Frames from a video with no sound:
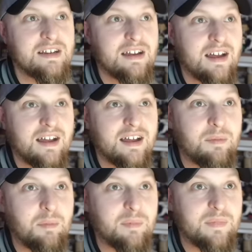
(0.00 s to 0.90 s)

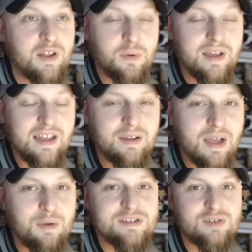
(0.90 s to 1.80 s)
Um, you know,
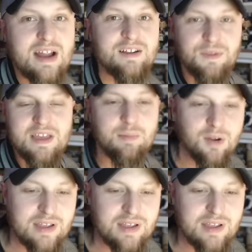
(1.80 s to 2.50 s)
I was trying to think about,